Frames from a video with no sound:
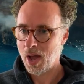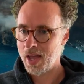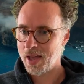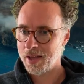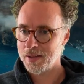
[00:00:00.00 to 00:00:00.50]
I
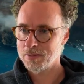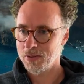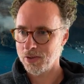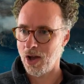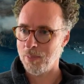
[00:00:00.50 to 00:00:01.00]
have
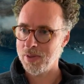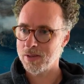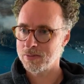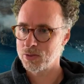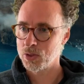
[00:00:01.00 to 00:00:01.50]
a copy
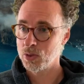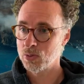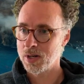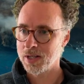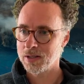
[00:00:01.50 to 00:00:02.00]
of Zoo
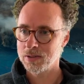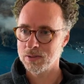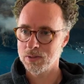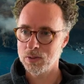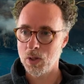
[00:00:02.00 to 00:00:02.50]

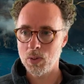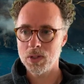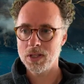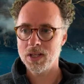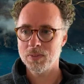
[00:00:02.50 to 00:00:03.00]
running
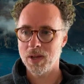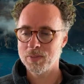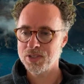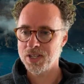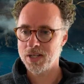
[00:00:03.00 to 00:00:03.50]
locally on my
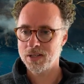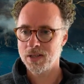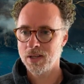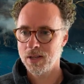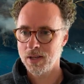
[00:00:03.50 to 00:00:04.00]
machine.
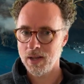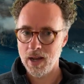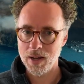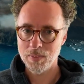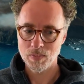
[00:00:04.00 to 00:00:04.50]

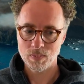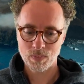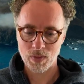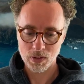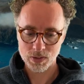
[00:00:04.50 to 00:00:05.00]

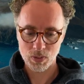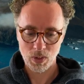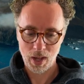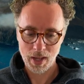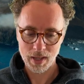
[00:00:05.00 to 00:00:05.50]

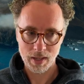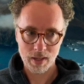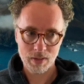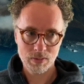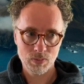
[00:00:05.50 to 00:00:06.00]
Also, I
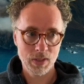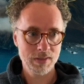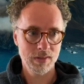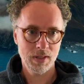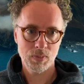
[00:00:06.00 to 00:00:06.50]

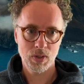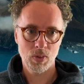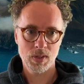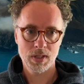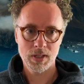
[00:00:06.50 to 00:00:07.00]
recently
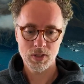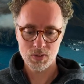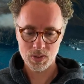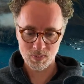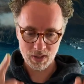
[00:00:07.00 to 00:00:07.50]
recorded a
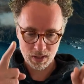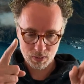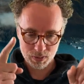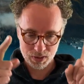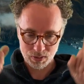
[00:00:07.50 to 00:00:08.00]
YouTube
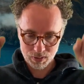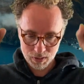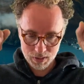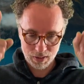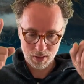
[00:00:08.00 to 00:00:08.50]
video, which you can
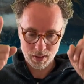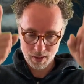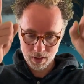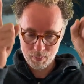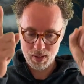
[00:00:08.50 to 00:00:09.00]
click
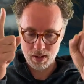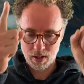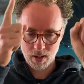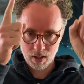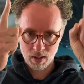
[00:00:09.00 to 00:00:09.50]
on up
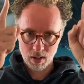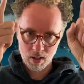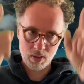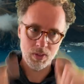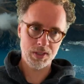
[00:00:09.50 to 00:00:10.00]
here,
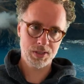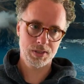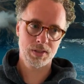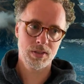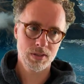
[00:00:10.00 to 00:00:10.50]

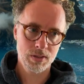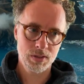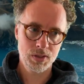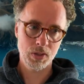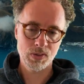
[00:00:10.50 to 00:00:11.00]
which
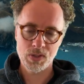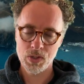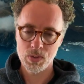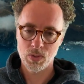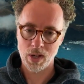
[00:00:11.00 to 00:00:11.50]
shows
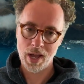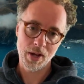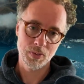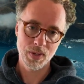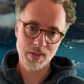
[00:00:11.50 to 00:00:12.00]
you how
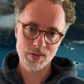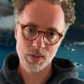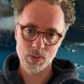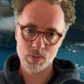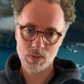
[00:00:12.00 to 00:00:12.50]
to run the
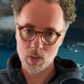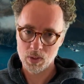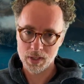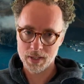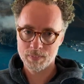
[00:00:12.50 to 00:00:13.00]
zoo
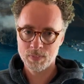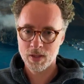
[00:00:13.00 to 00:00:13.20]
locally.